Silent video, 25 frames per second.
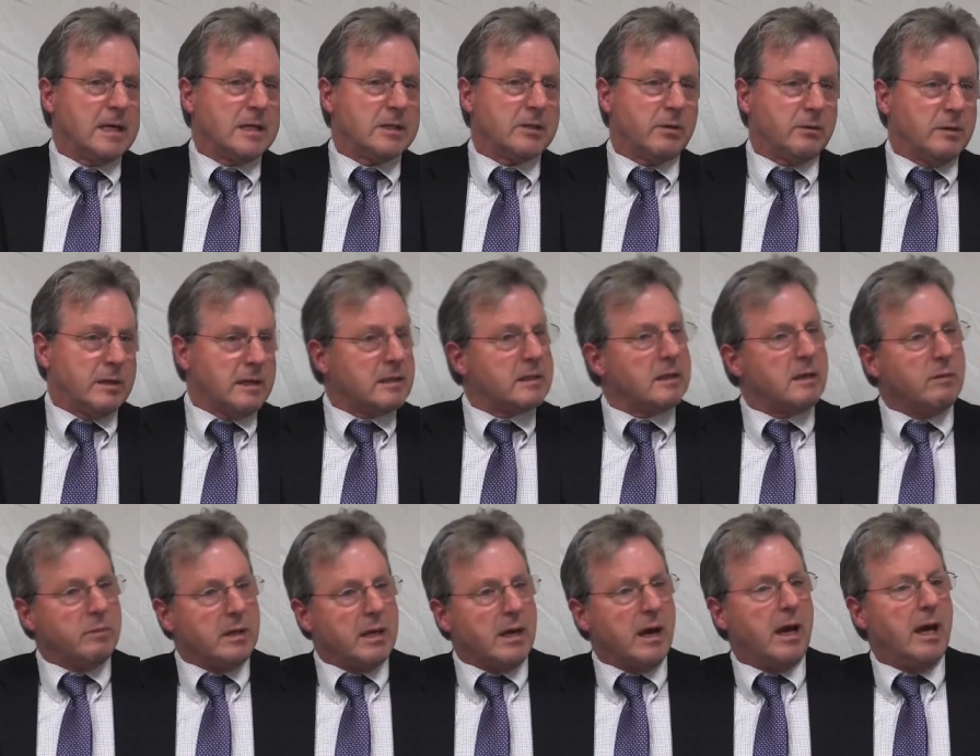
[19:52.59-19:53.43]
So these
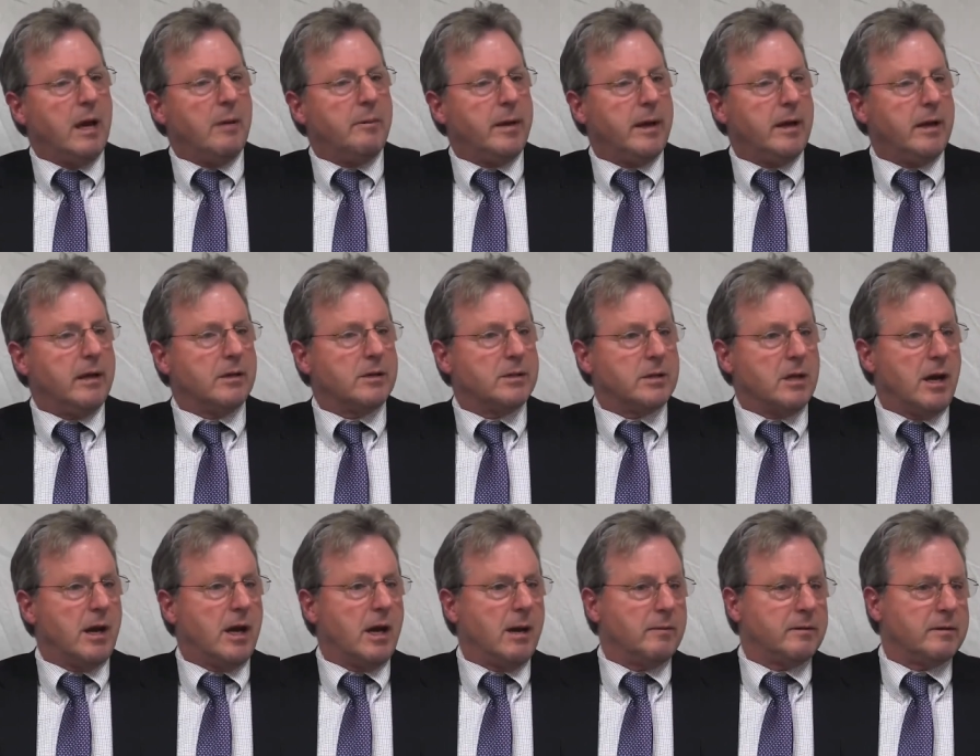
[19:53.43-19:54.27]
can be high-paying
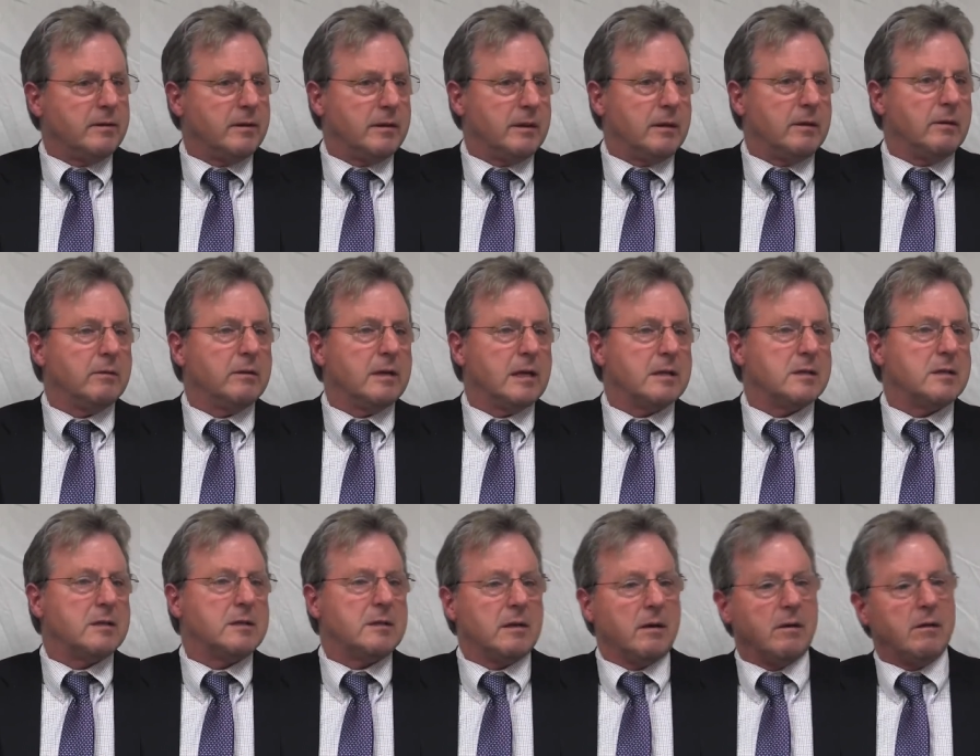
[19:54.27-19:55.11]
jobs, and they don't
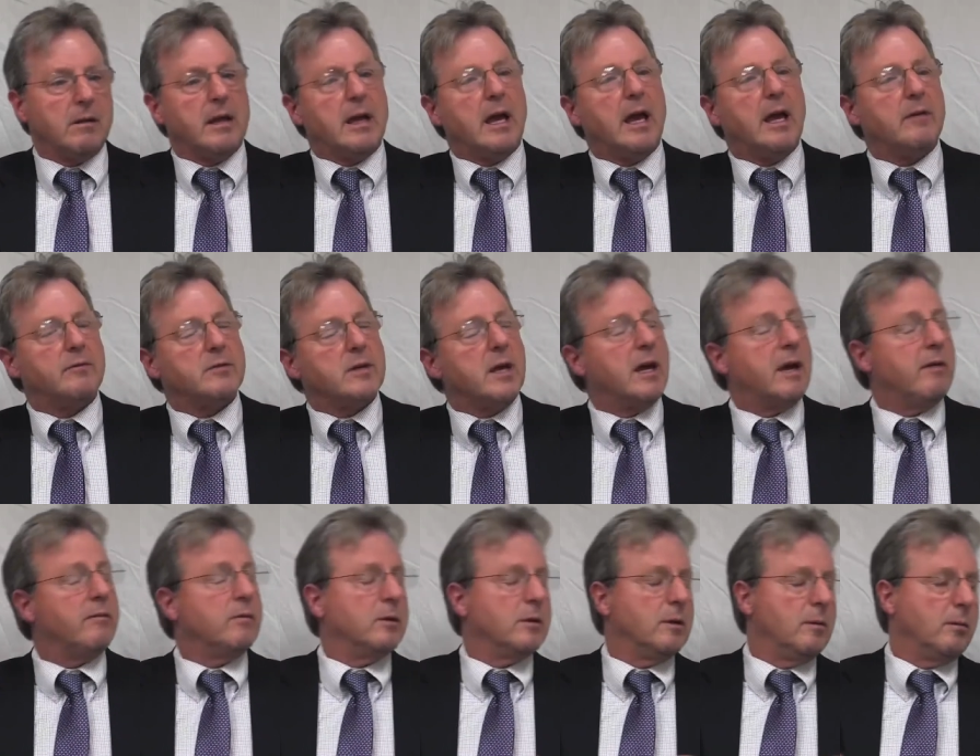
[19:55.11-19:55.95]
necessarily have to
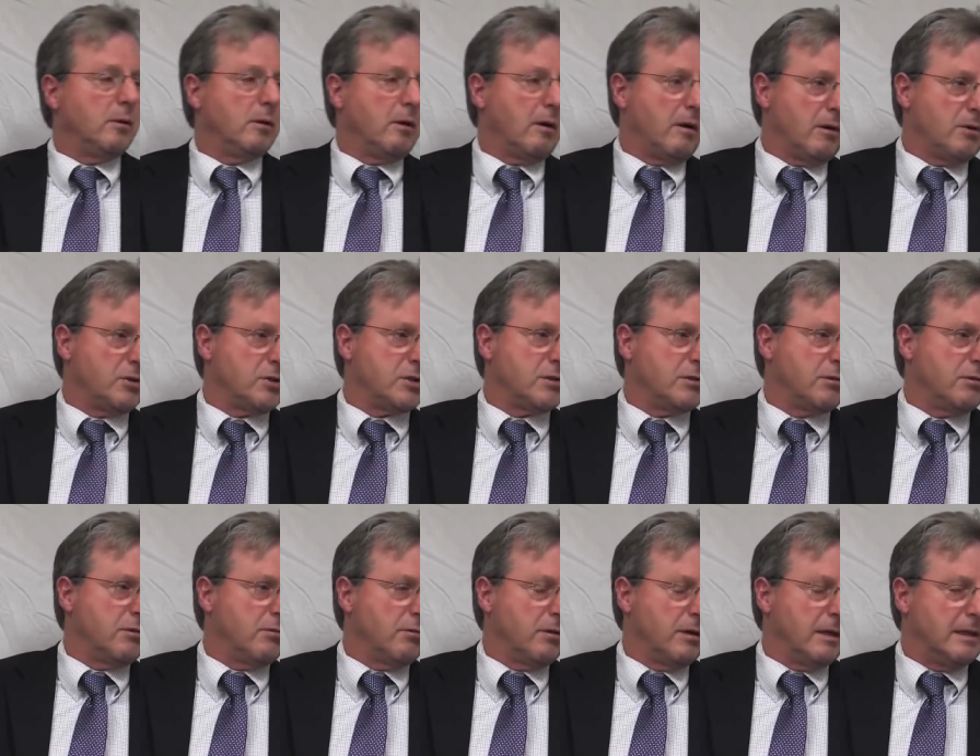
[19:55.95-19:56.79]
have a liberal arts
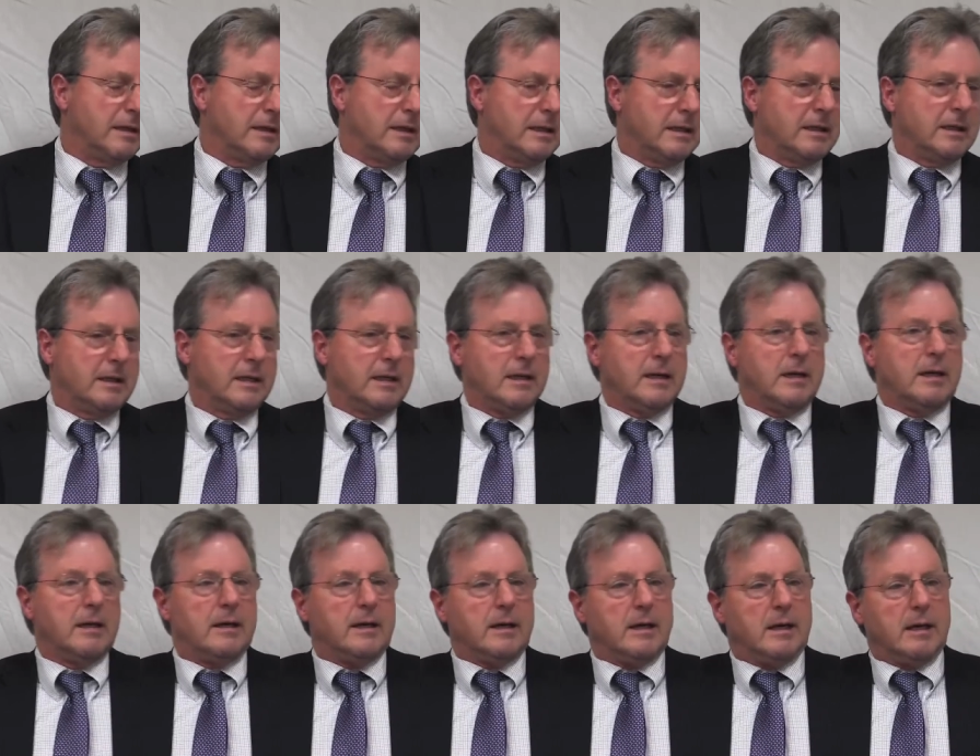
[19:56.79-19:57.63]
degree.
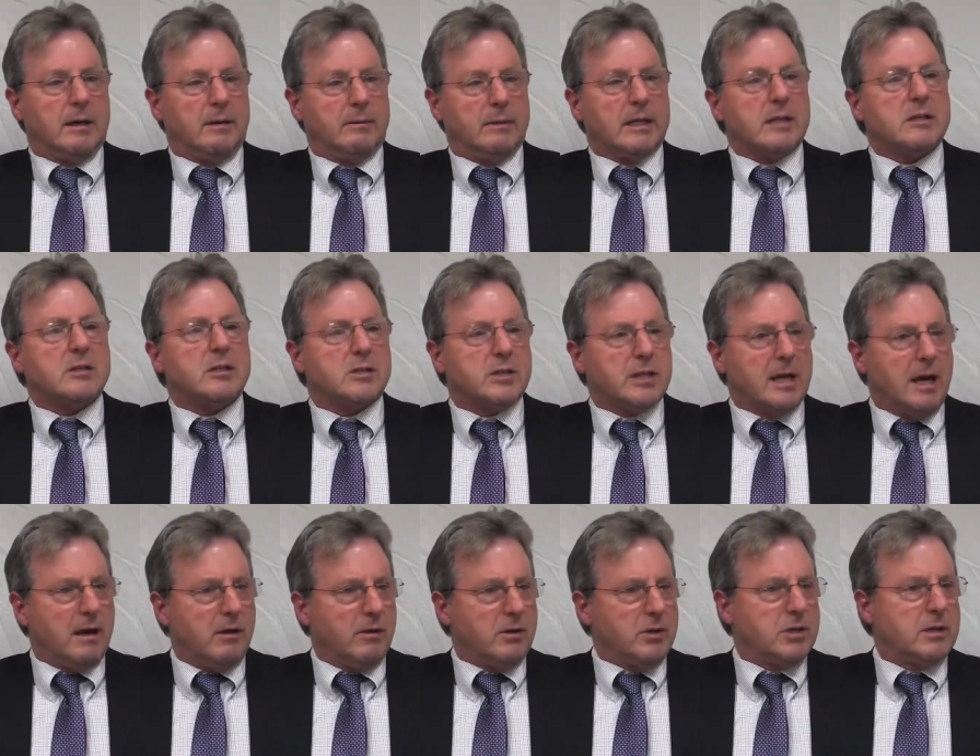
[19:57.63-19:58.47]
But it's a
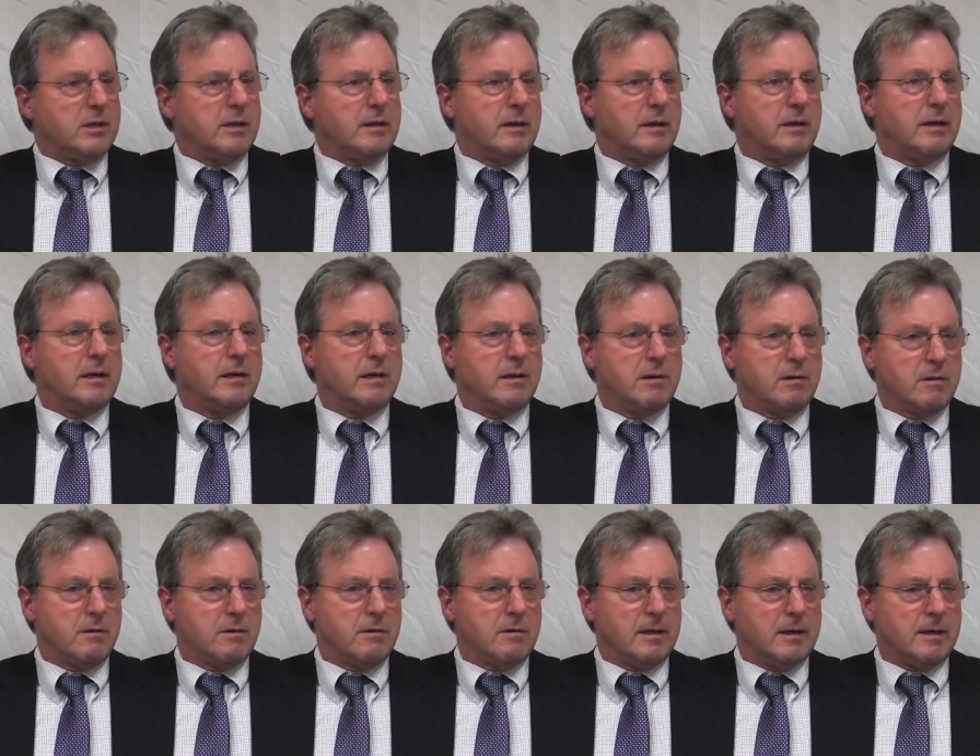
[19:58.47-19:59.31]
challenge.
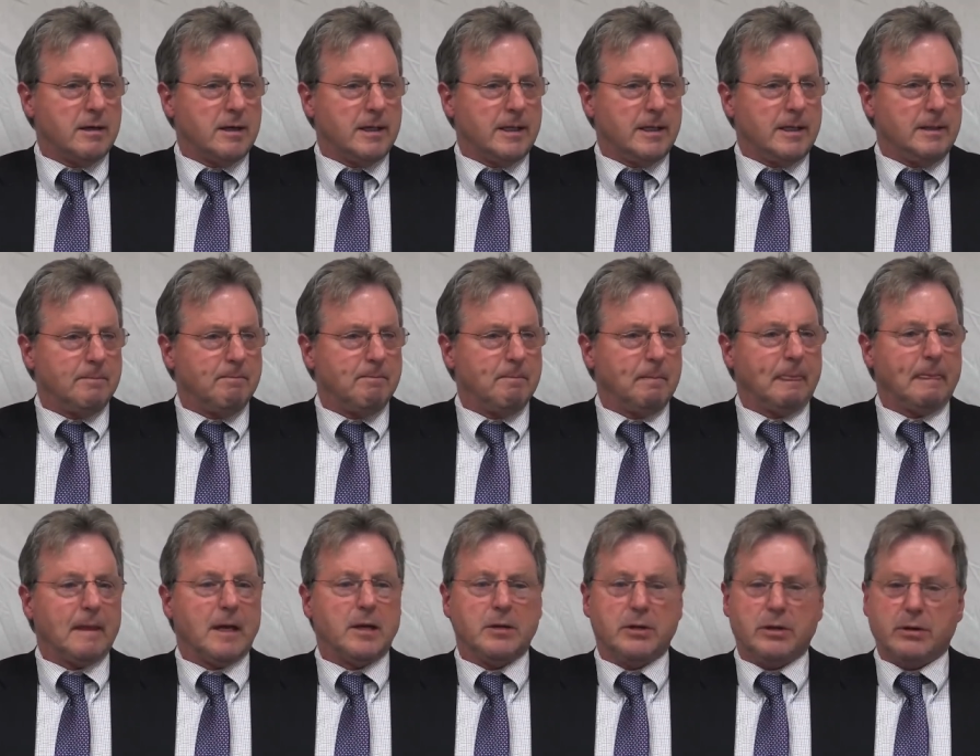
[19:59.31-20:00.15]
here,
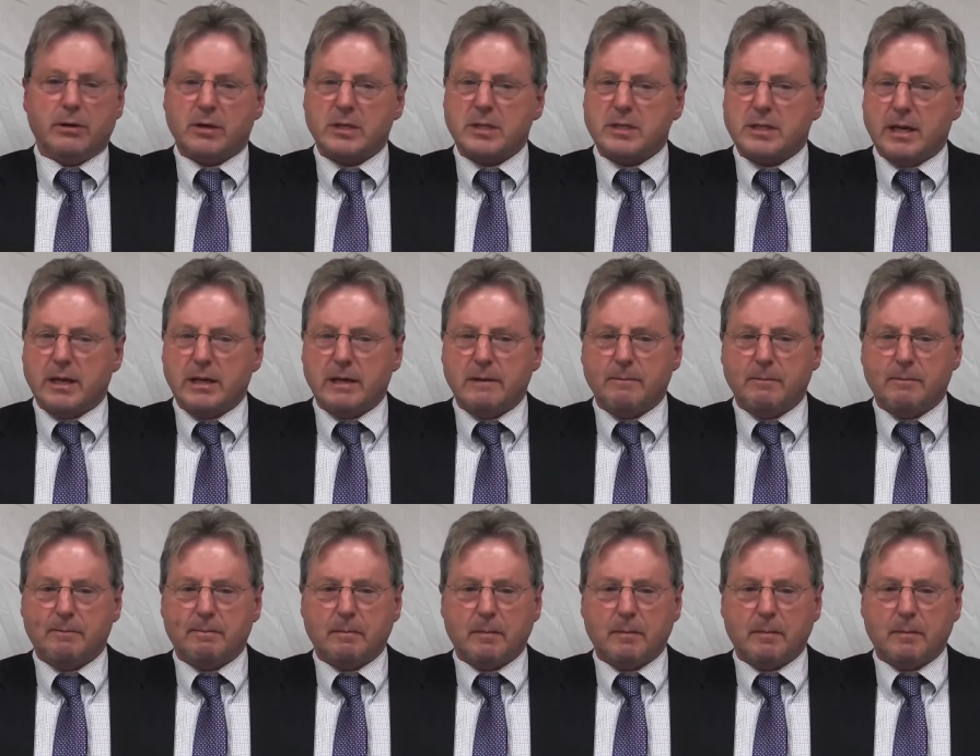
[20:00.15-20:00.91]
New York State